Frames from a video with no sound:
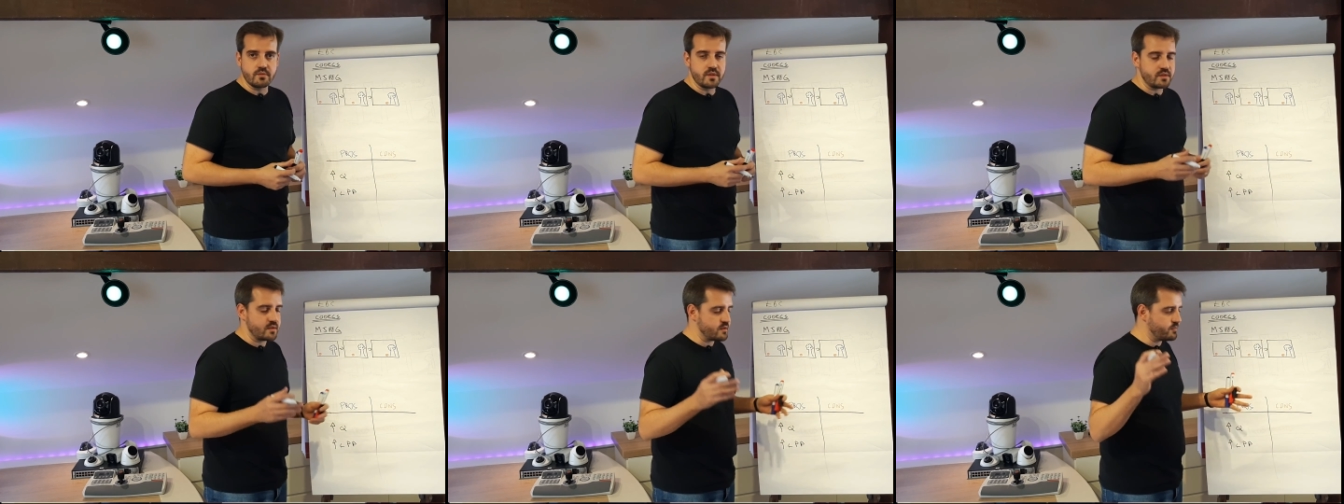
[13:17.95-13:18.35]

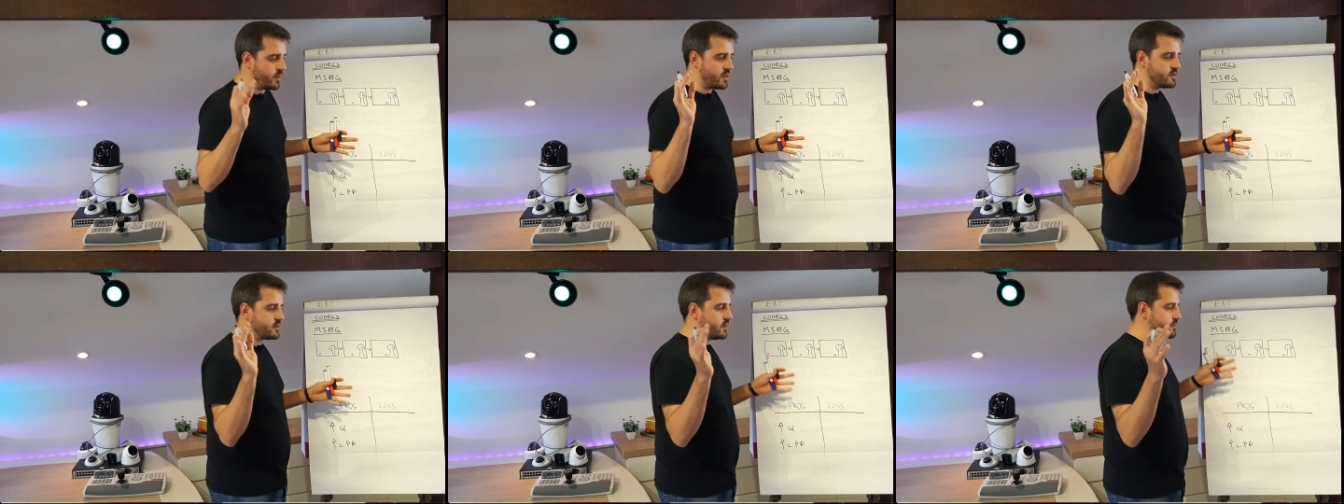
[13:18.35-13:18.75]
It's just
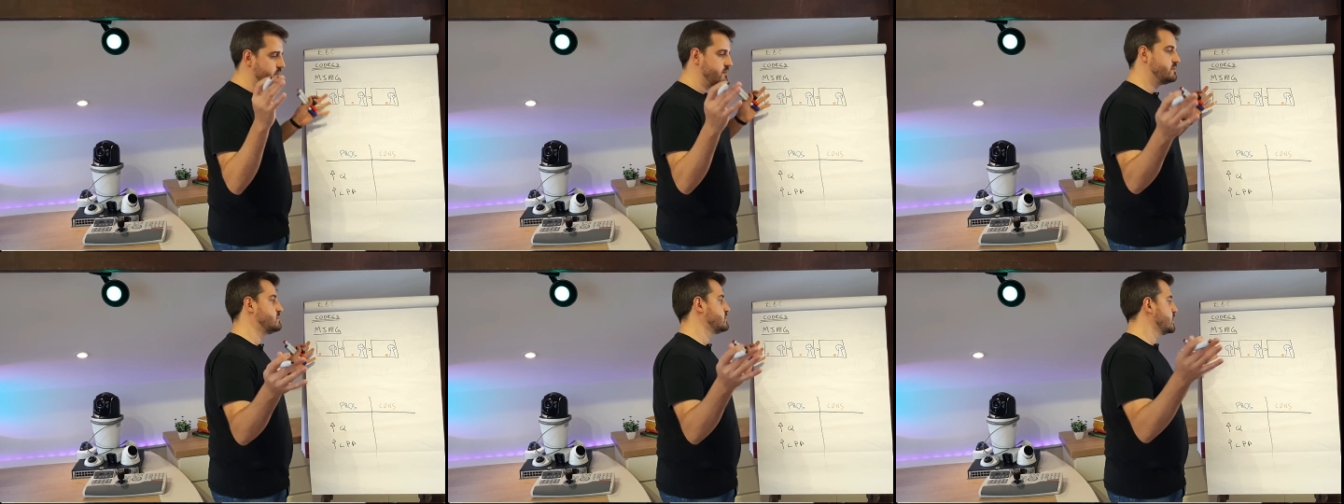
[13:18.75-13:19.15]
basically
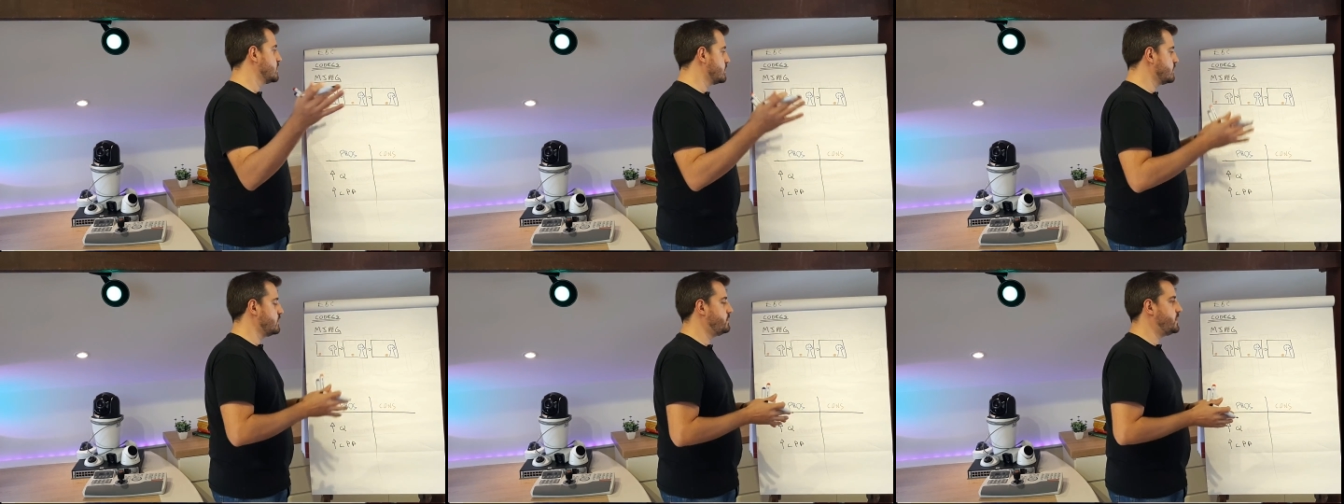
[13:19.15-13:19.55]

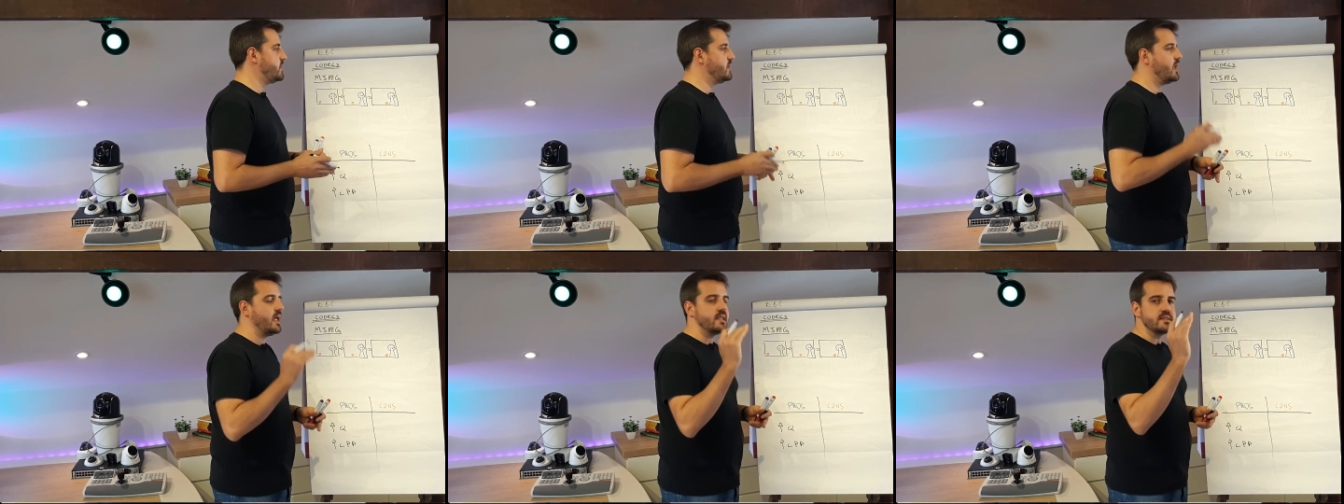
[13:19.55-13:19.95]

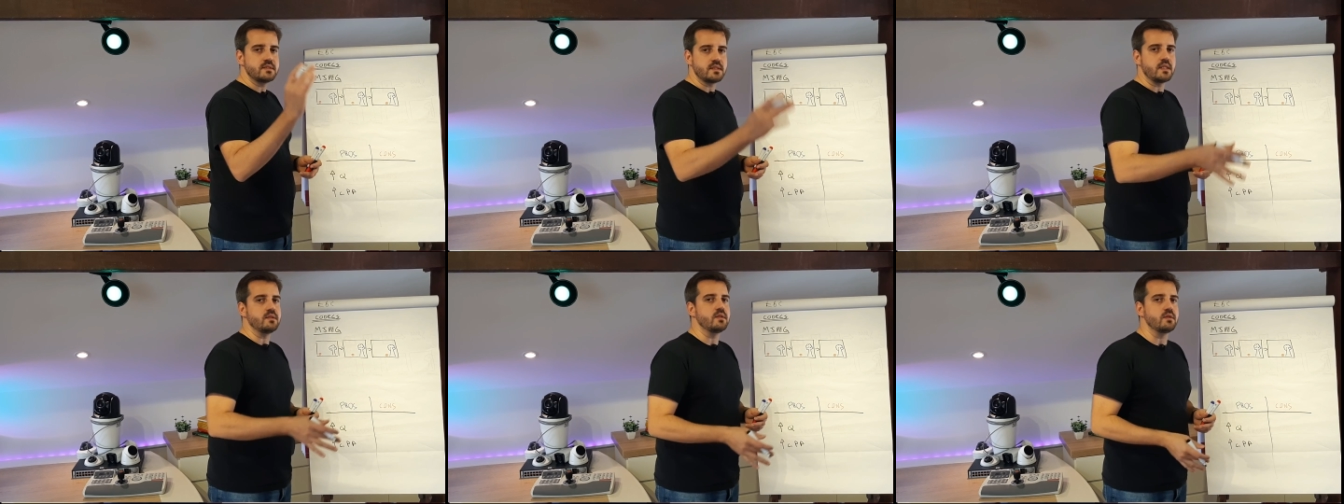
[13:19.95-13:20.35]
grouping and
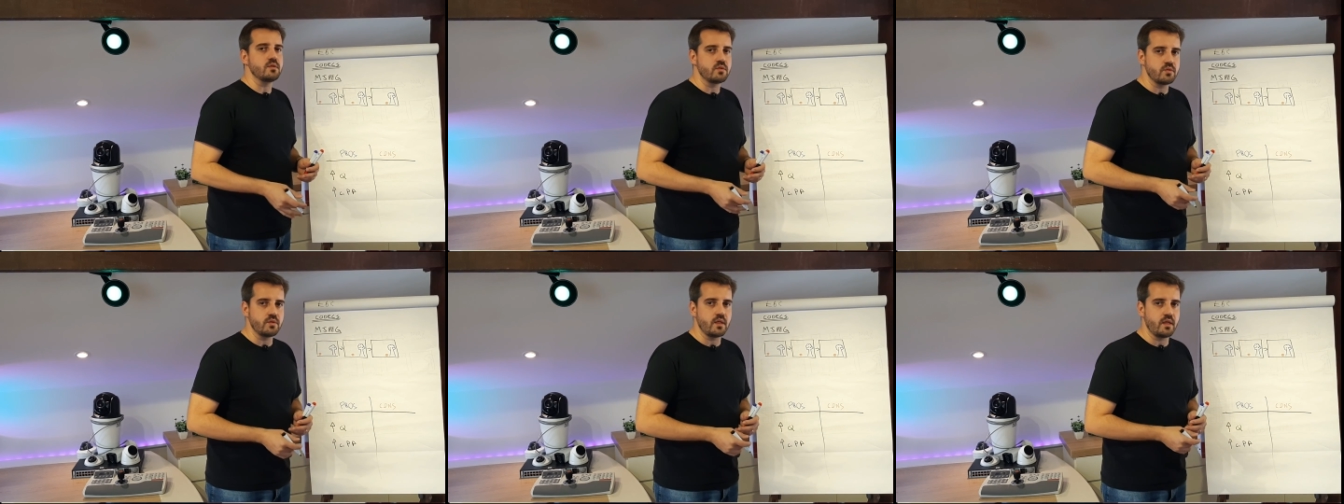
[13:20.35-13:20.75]
sending
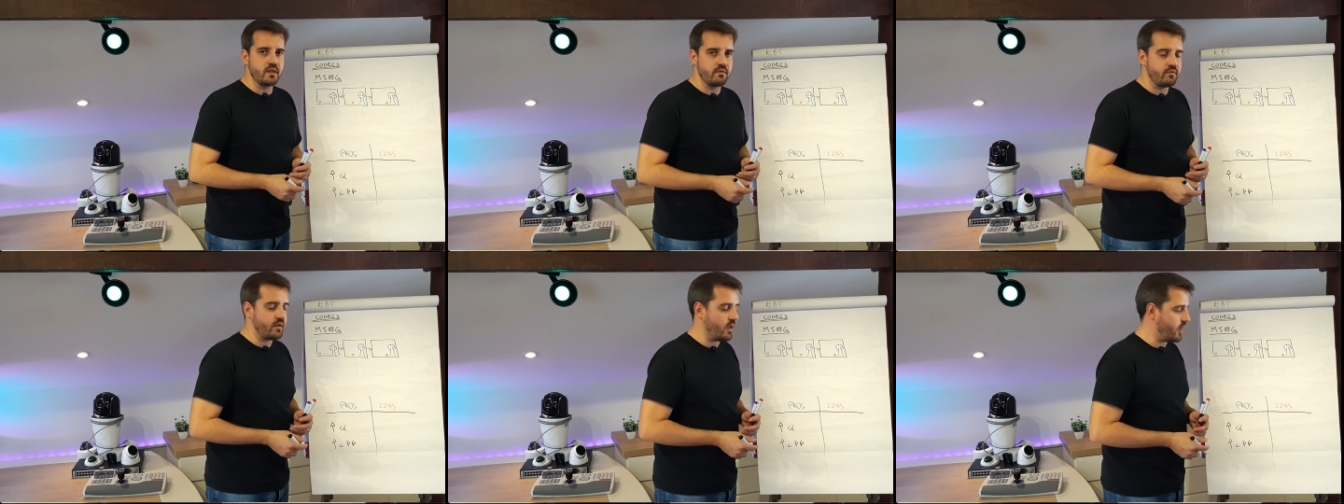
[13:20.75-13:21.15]
to the
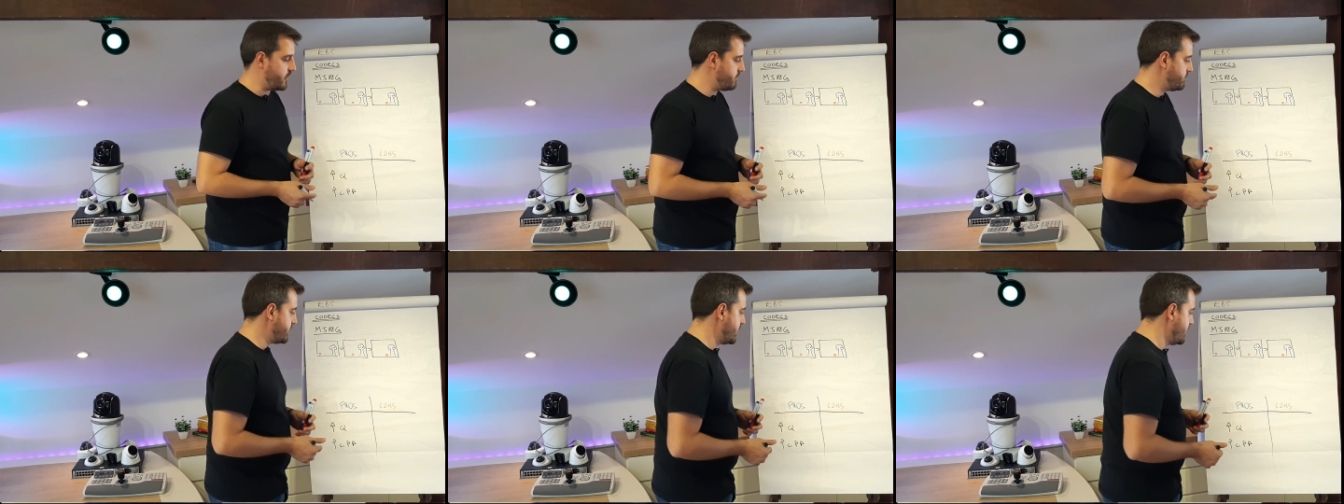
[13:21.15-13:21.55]
NVR.
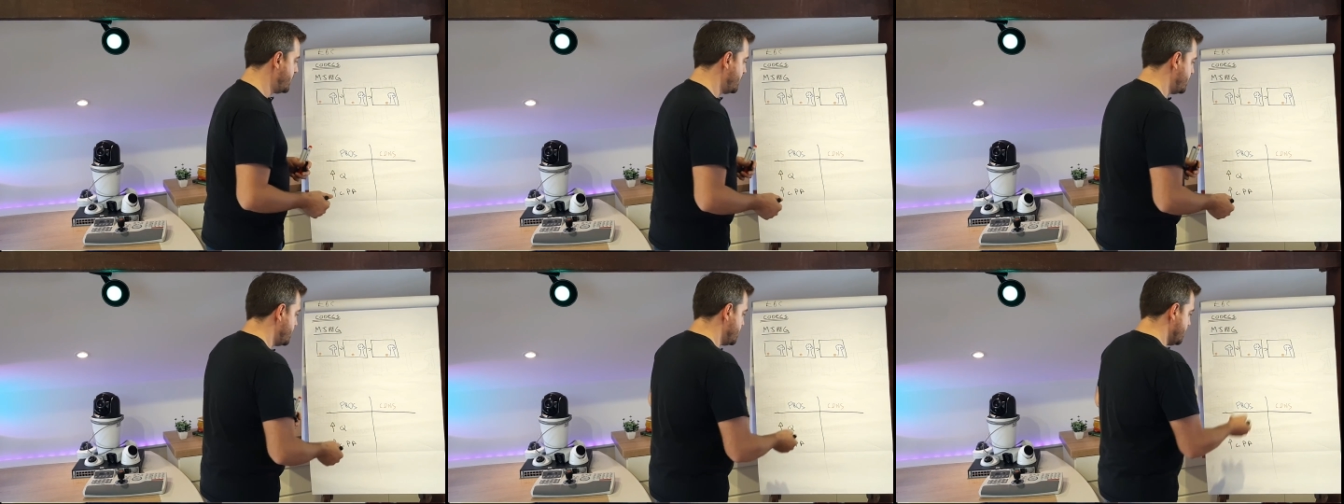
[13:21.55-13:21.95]

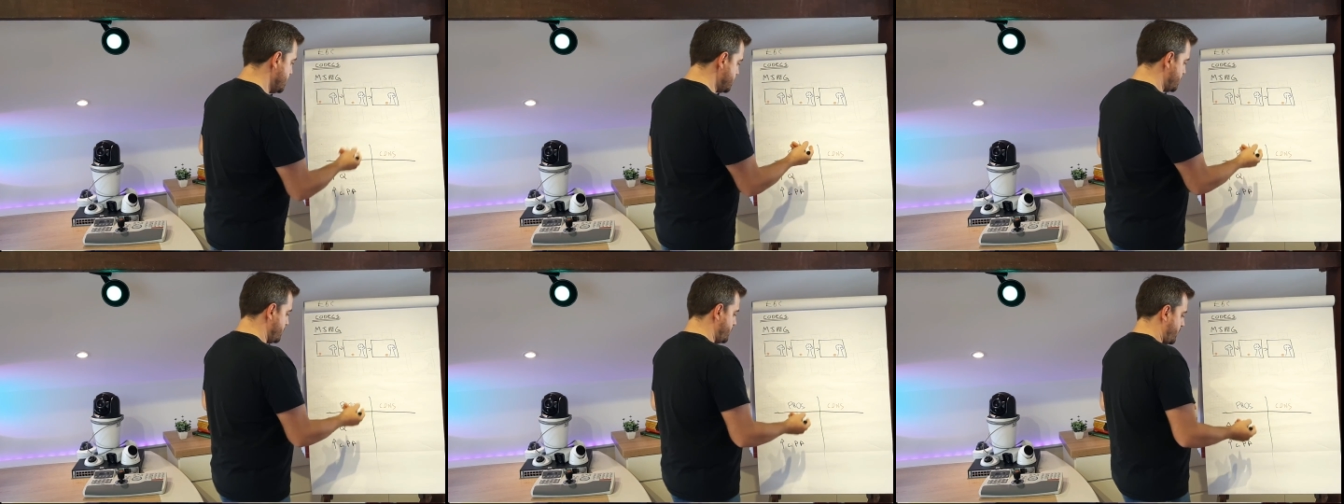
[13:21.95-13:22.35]

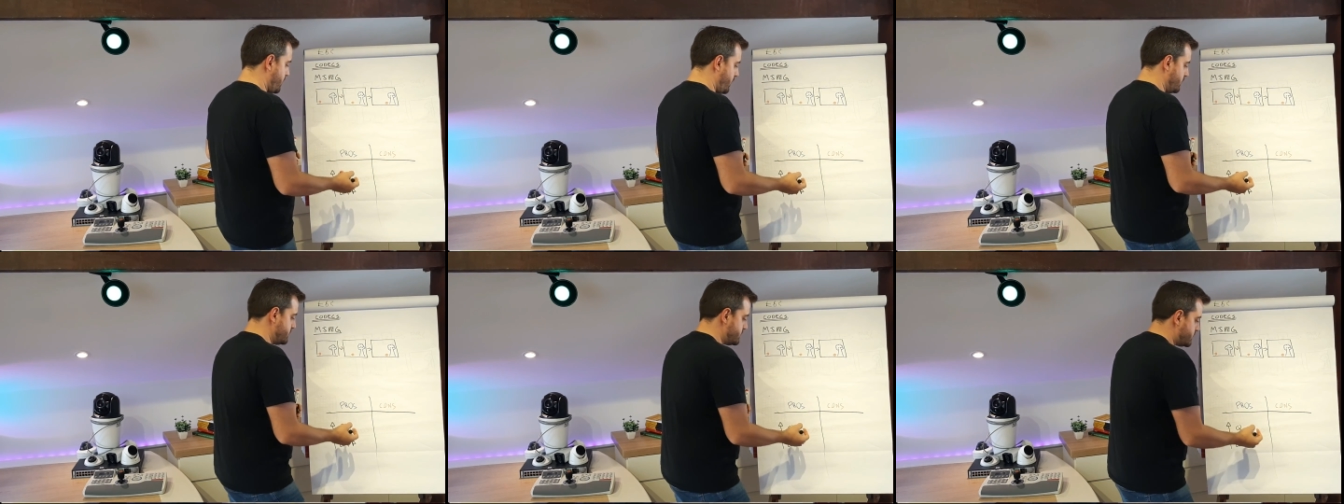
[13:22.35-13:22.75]
So the
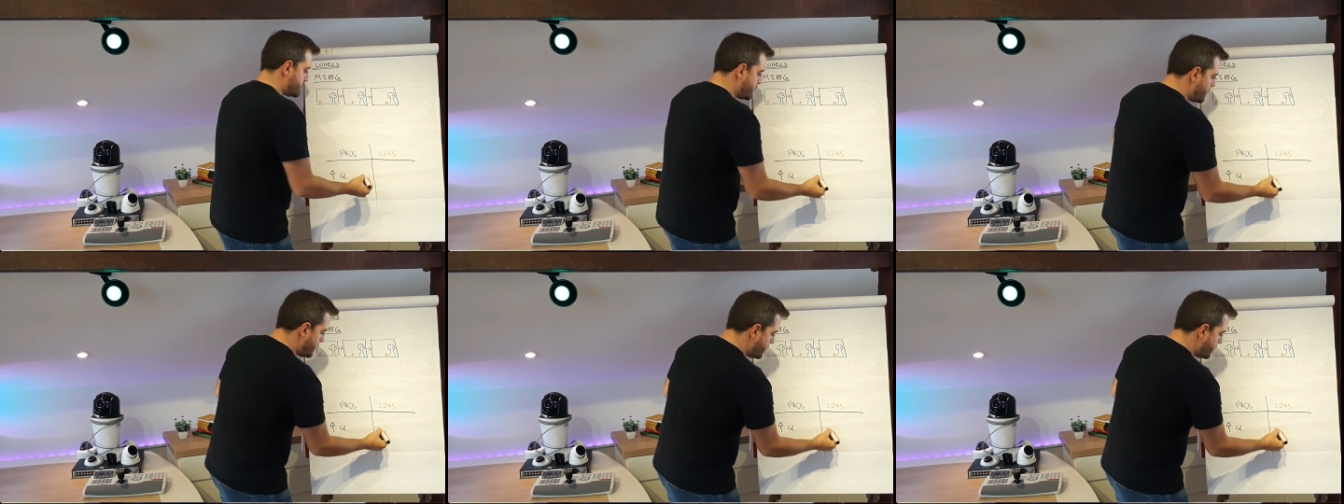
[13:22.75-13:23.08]
cons